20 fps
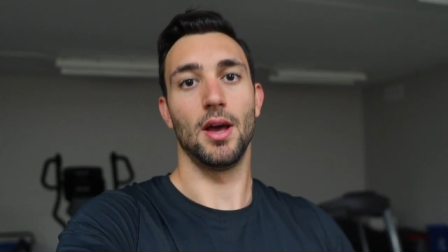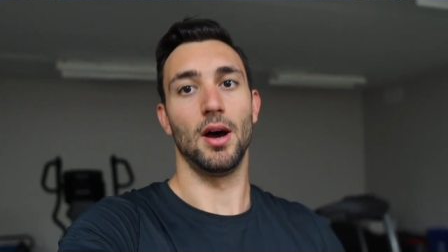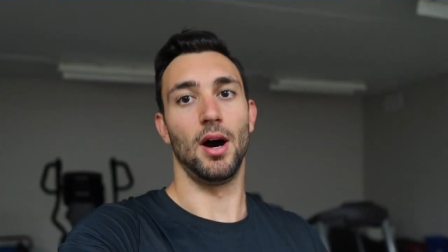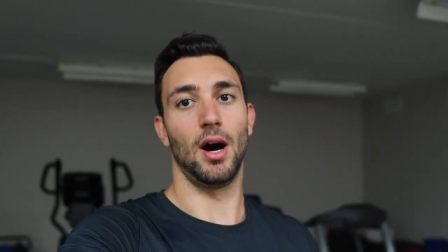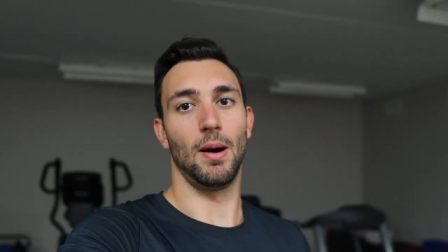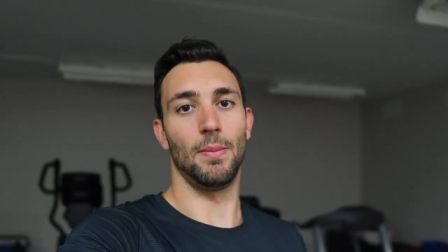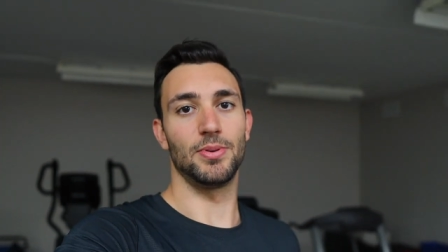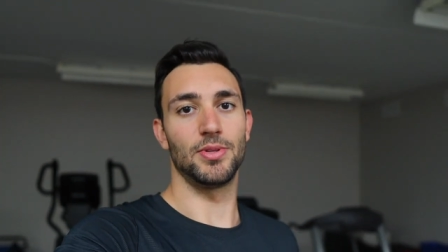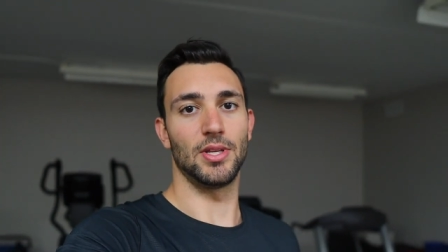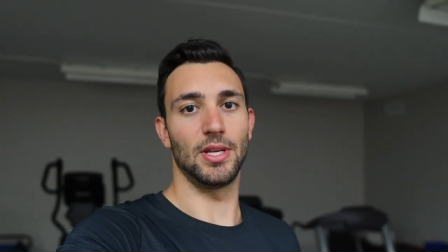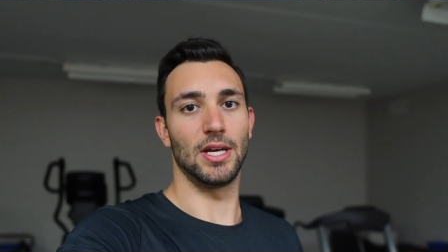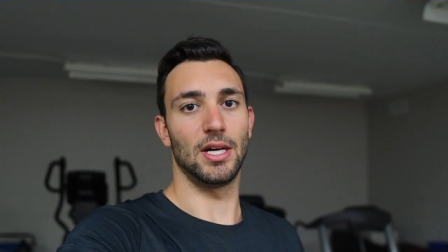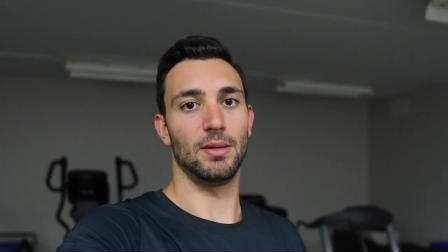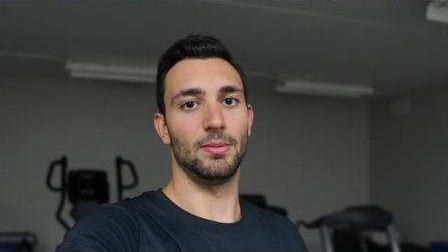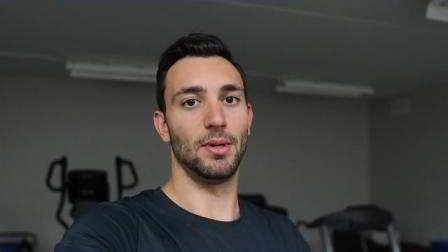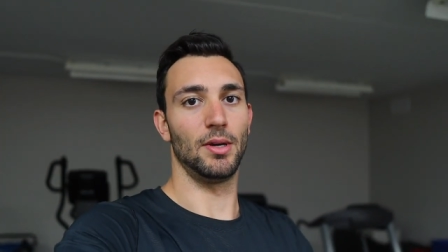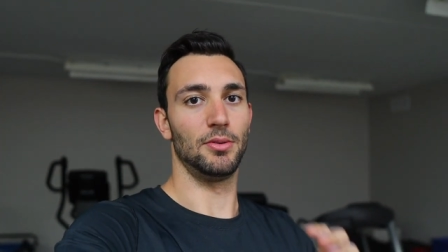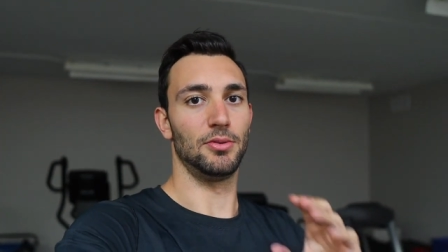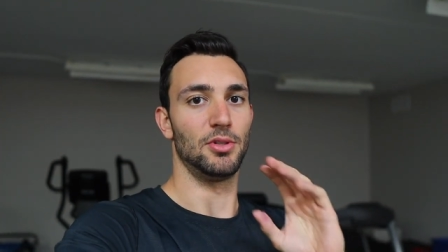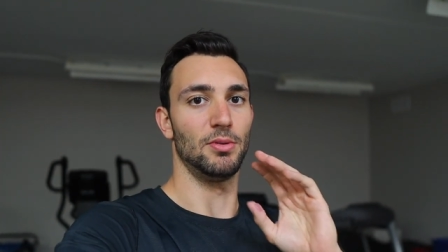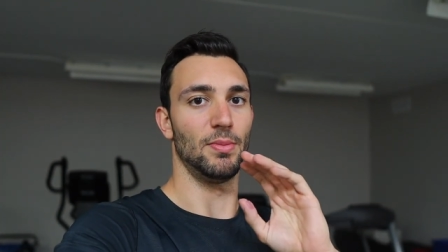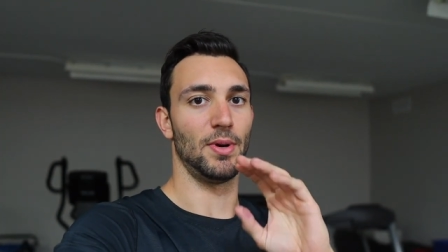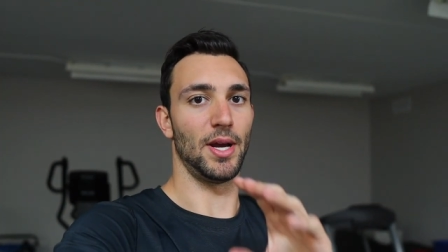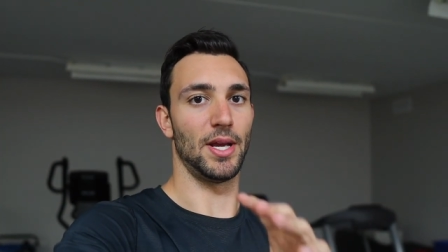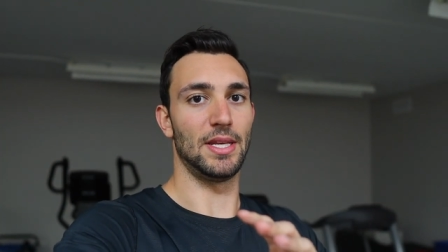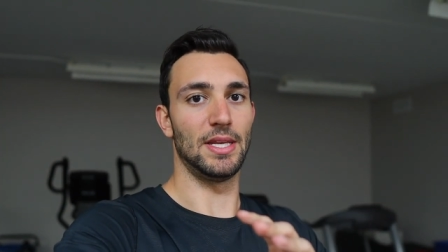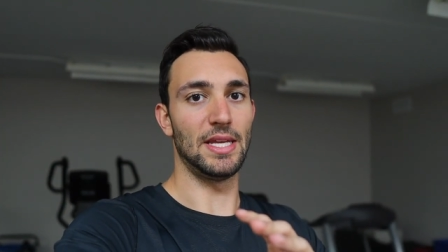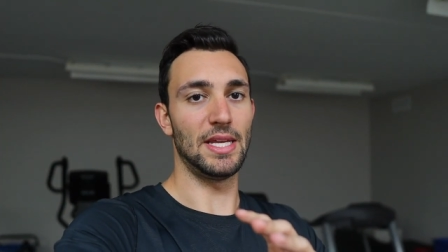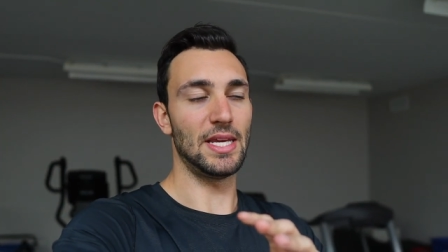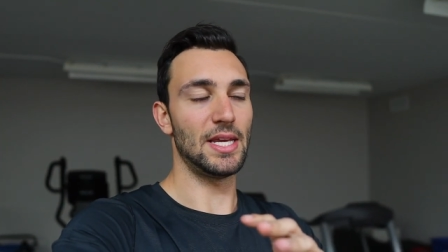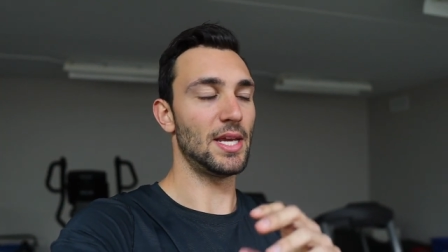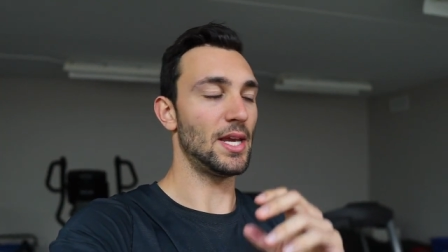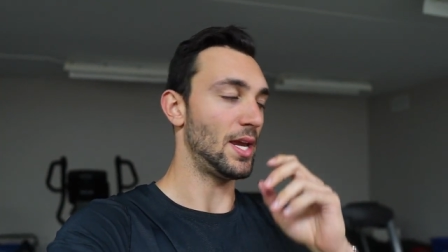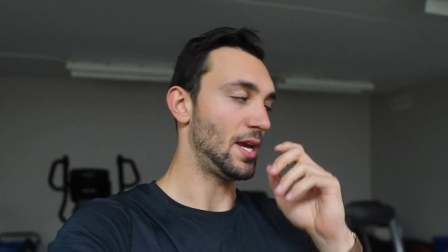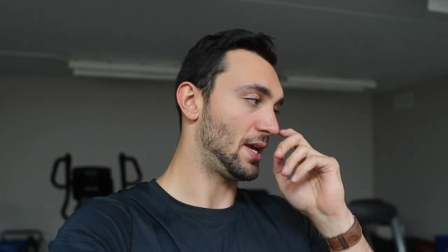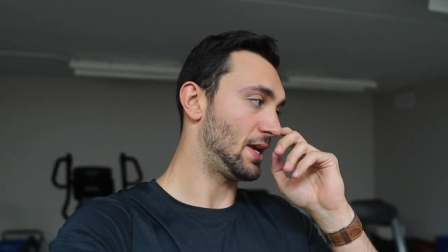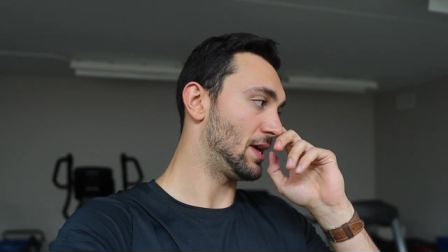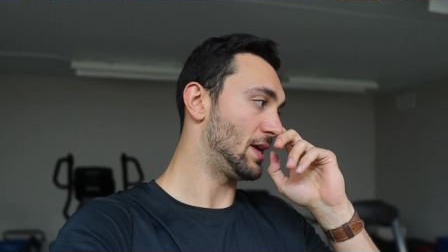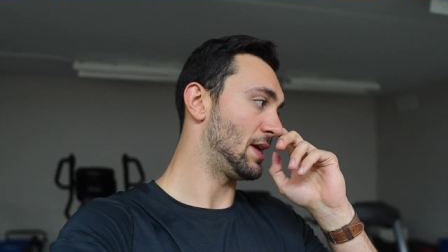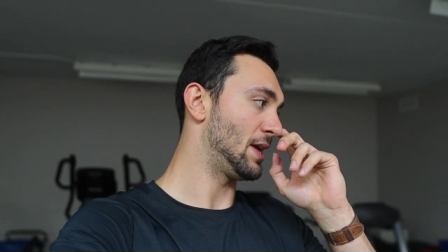opposite elbow to my knee.
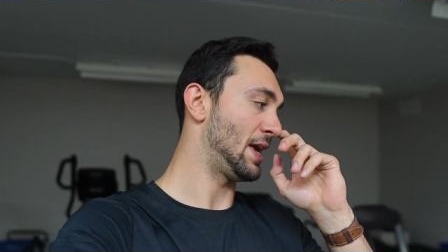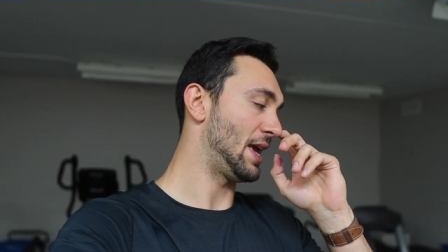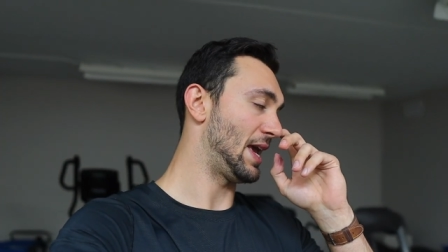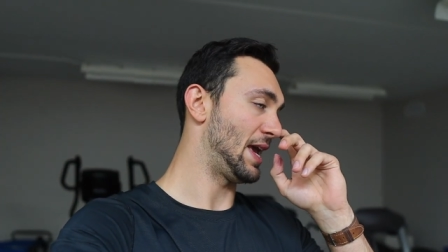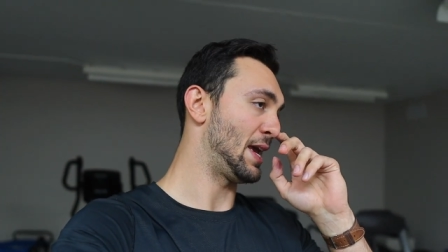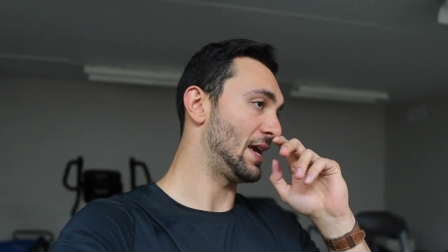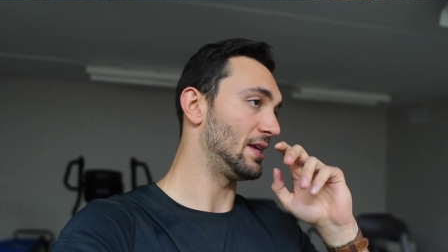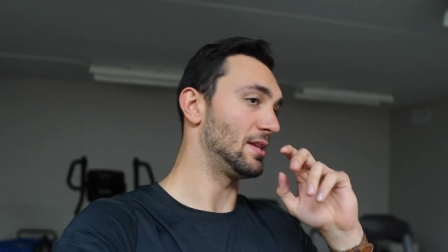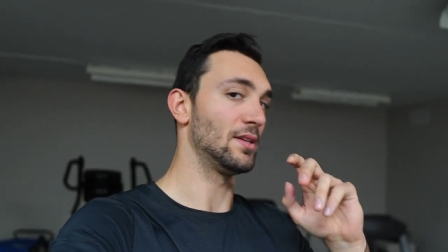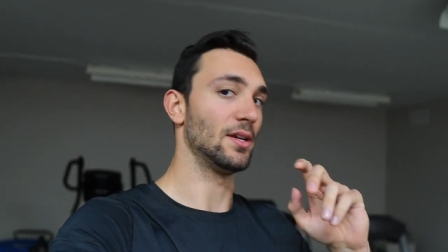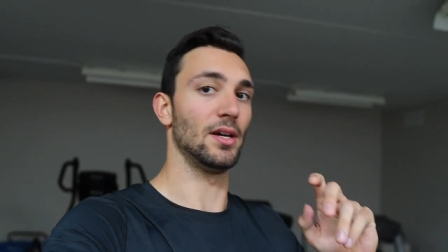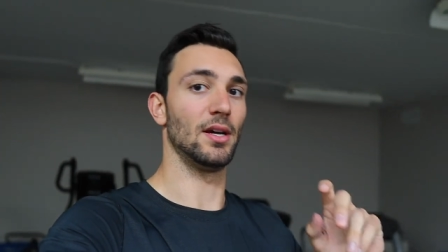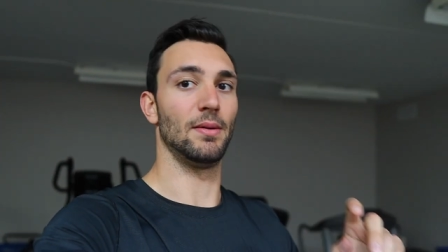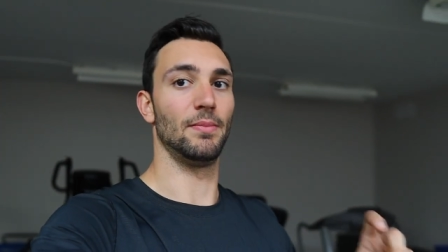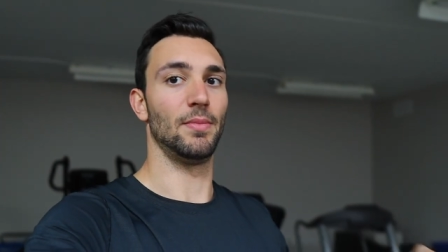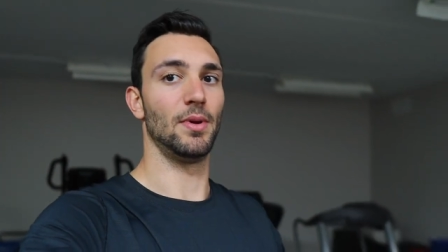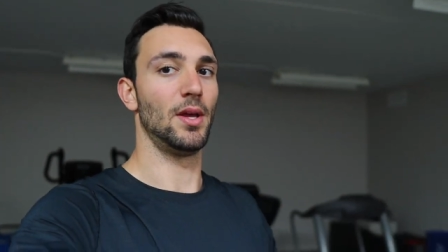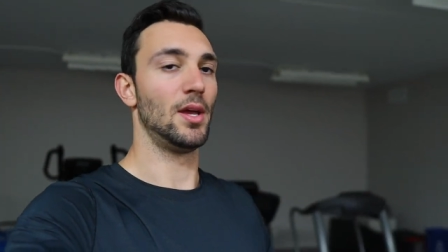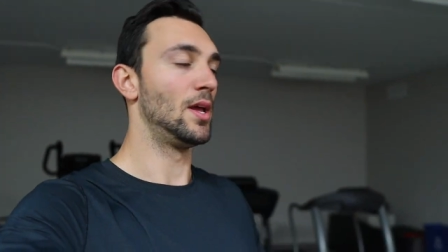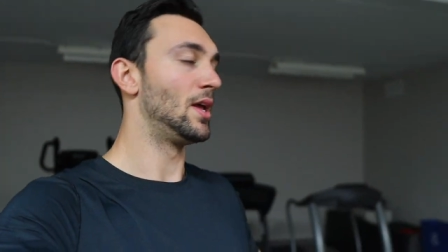And um,